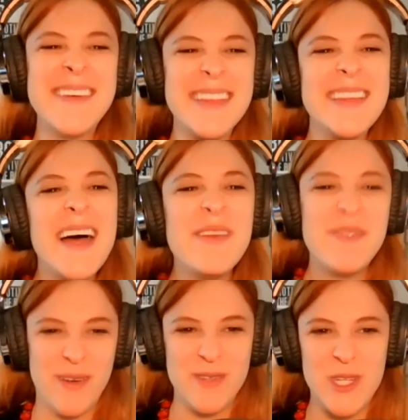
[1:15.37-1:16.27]
with life
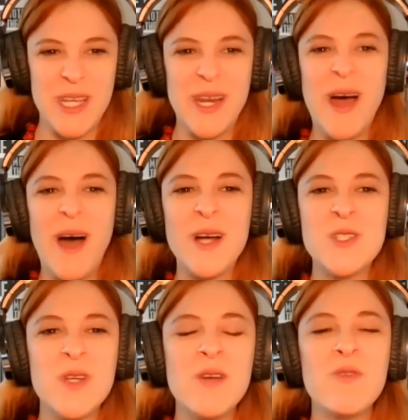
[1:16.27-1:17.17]
coaching,
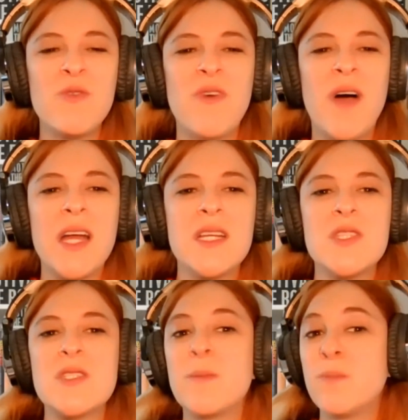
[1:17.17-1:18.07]
Audria
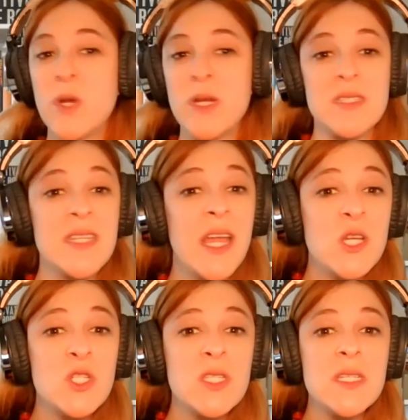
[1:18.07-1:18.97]
refines
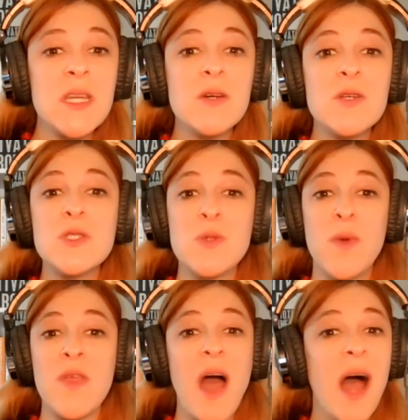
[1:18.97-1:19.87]
presentation skills
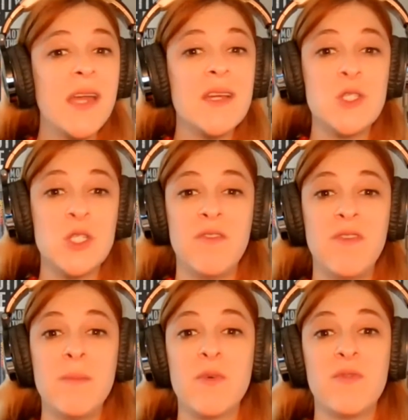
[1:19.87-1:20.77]
with high
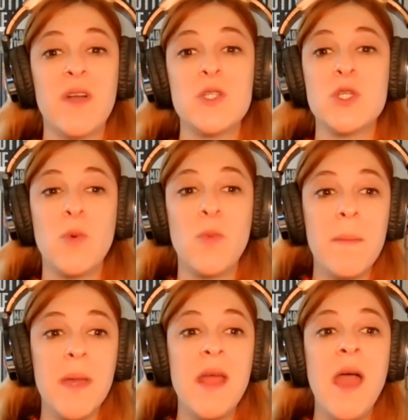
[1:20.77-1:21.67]
achieving professional
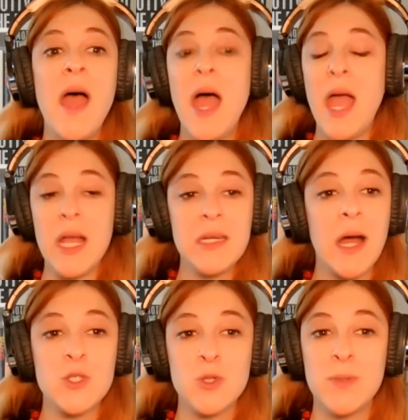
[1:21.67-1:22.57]
women and
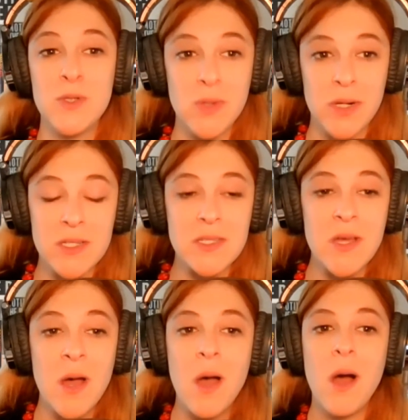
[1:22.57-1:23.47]
entrepreneurs.
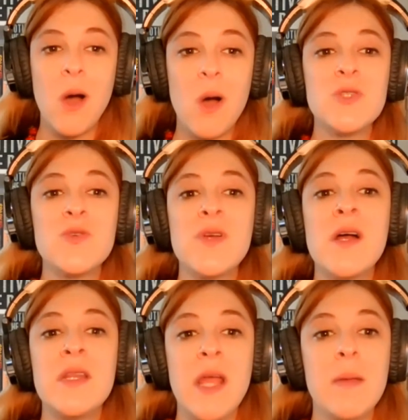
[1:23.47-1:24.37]
Audria
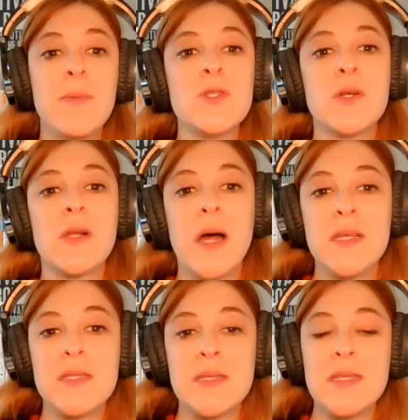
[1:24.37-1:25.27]
enables her
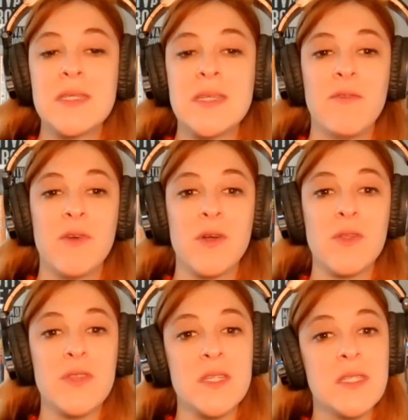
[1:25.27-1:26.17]
clients to discover
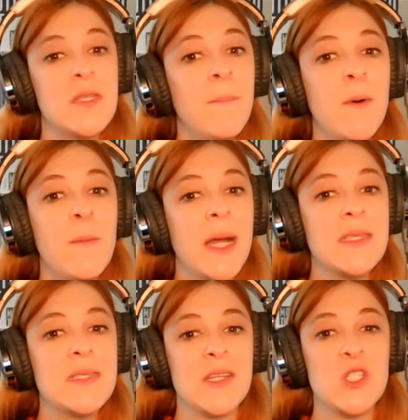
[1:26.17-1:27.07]
the simple
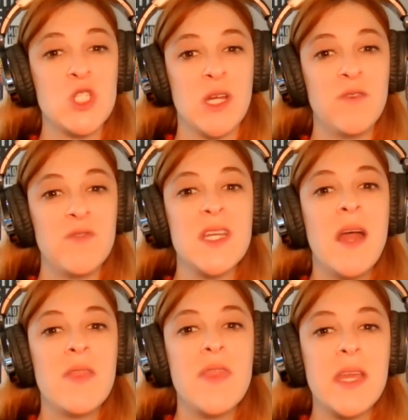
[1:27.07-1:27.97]
mindset shift
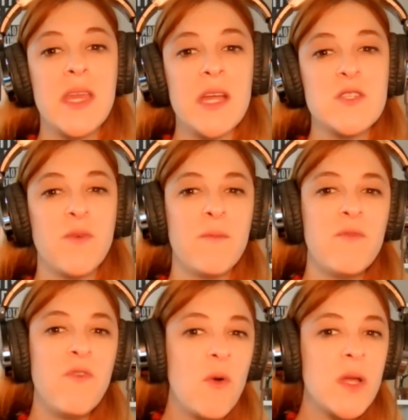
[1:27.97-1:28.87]
that gets from
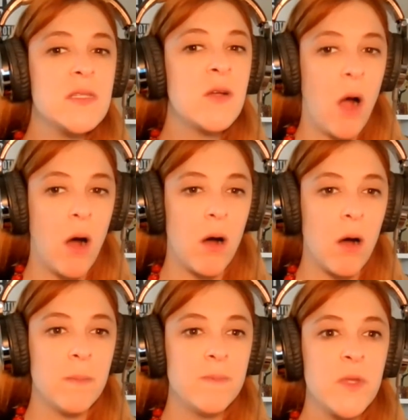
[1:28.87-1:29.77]
focused and
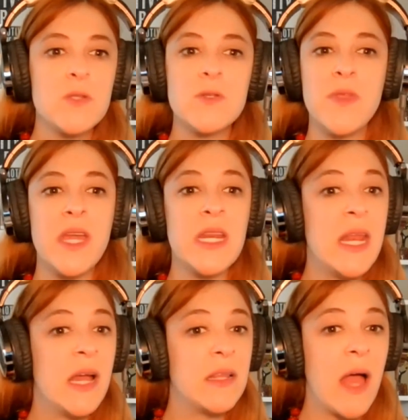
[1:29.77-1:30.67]
calm so they
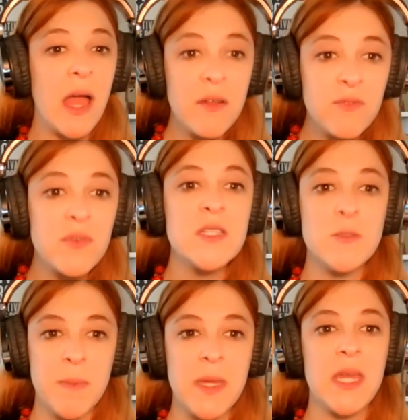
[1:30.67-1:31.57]
nail every
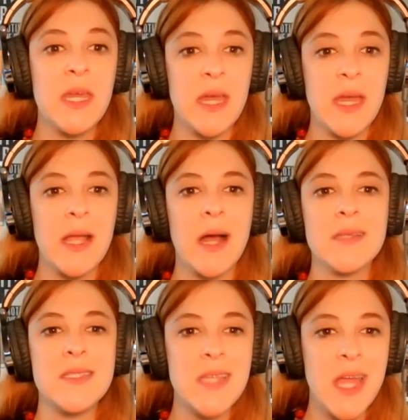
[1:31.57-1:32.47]
speaking gig
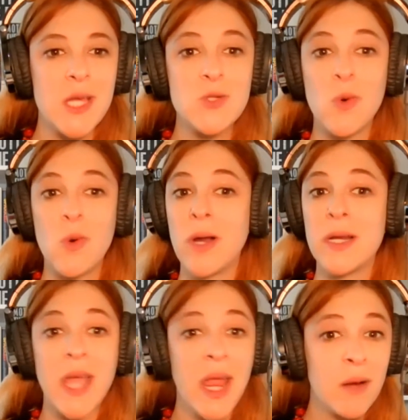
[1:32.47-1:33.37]
on stage or
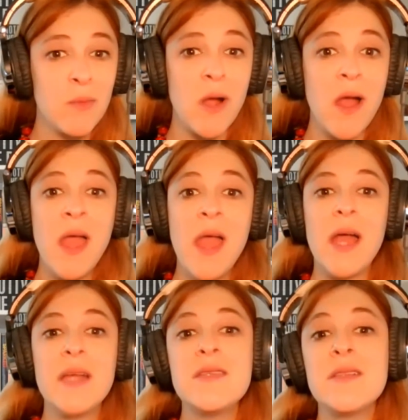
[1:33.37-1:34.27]
on camera
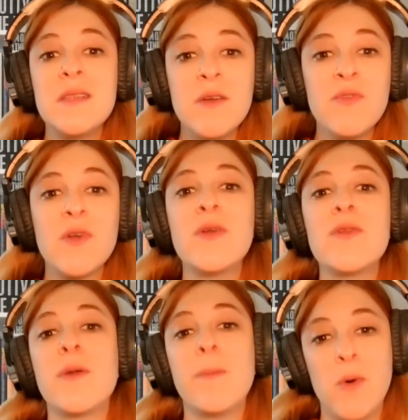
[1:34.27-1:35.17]
and deliver
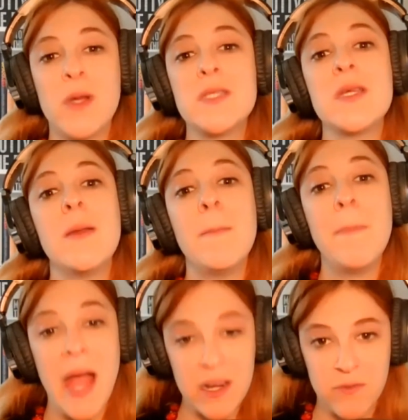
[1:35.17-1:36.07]
their point
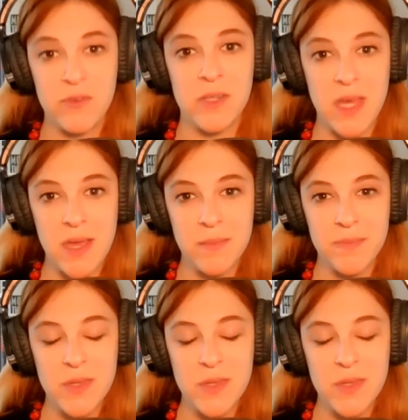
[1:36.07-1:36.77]
impactfully.